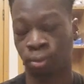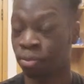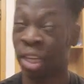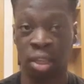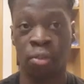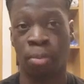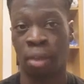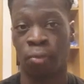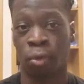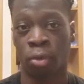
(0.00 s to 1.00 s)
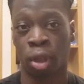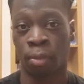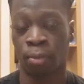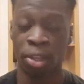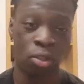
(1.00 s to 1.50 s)

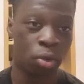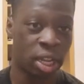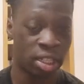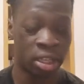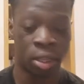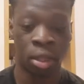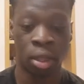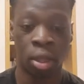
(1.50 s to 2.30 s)
NatSci,